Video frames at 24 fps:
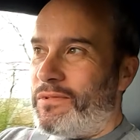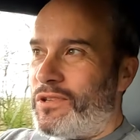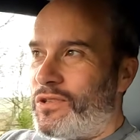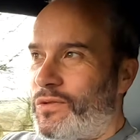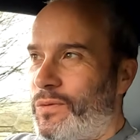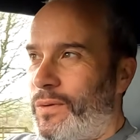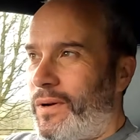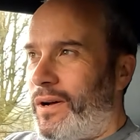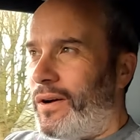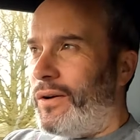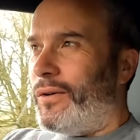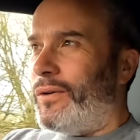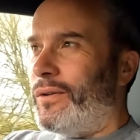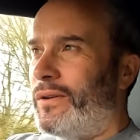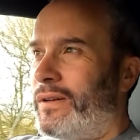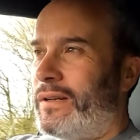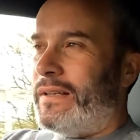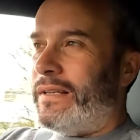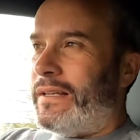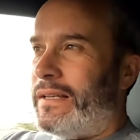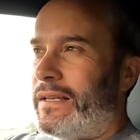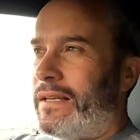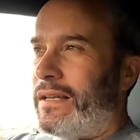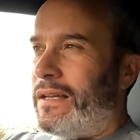as well.
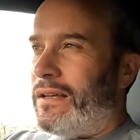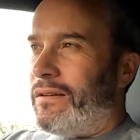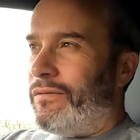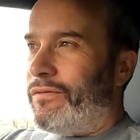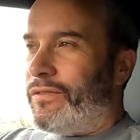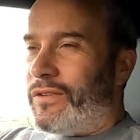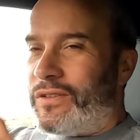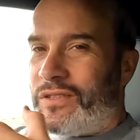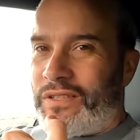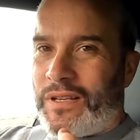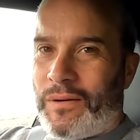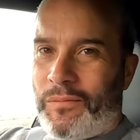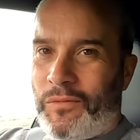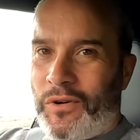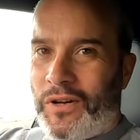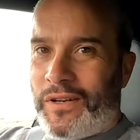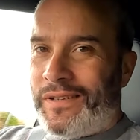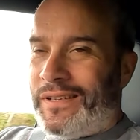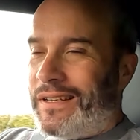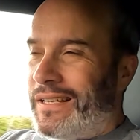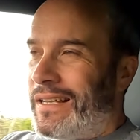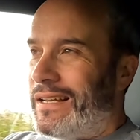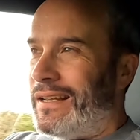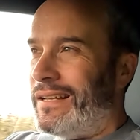For
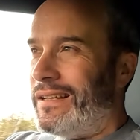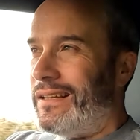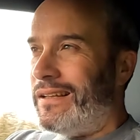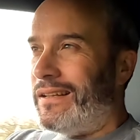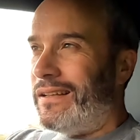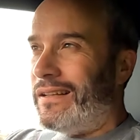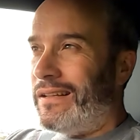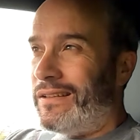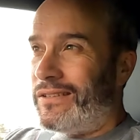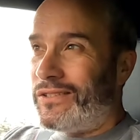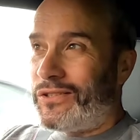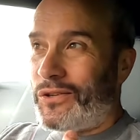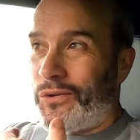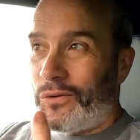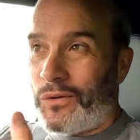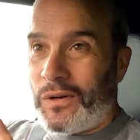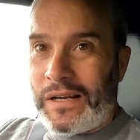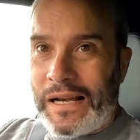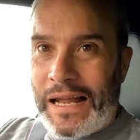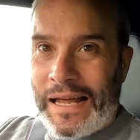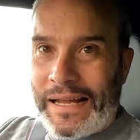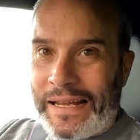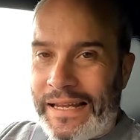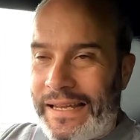someone tall and
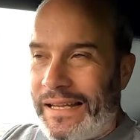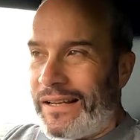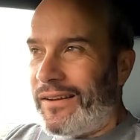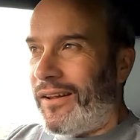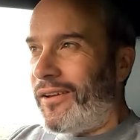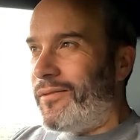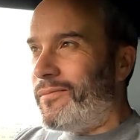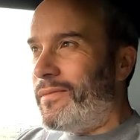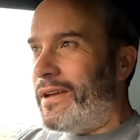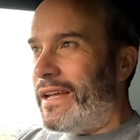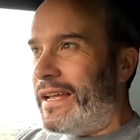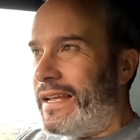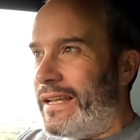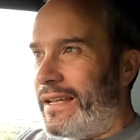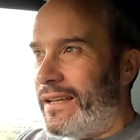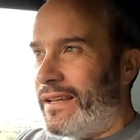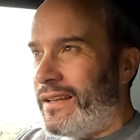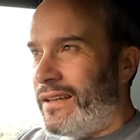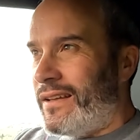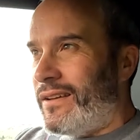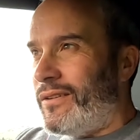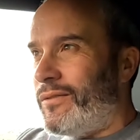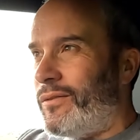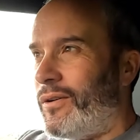lanky like me,
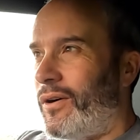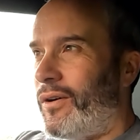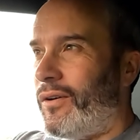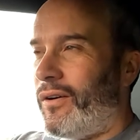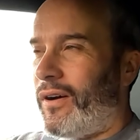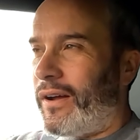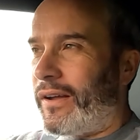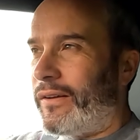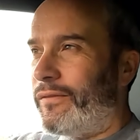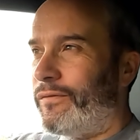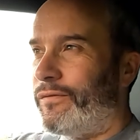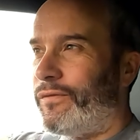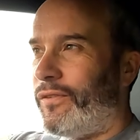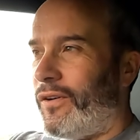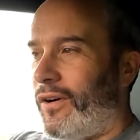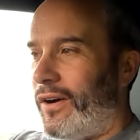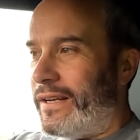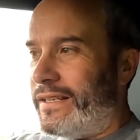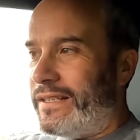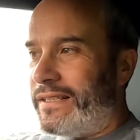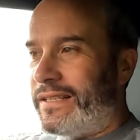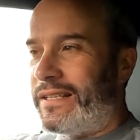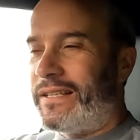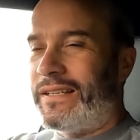well, I can
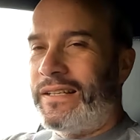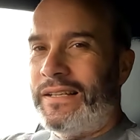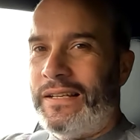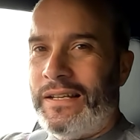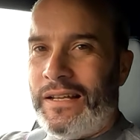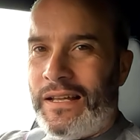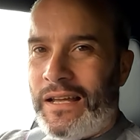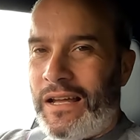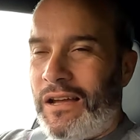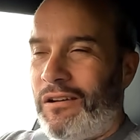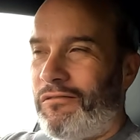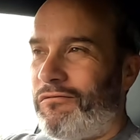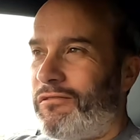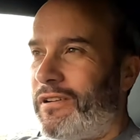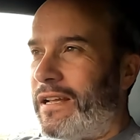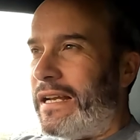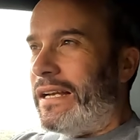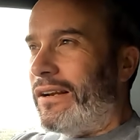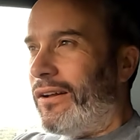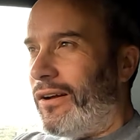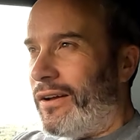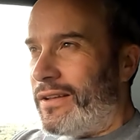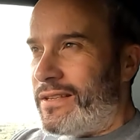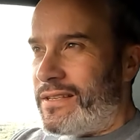find a really
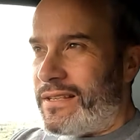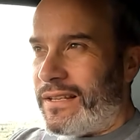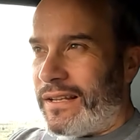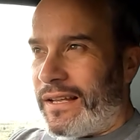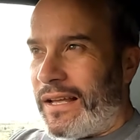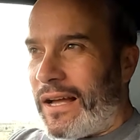nice and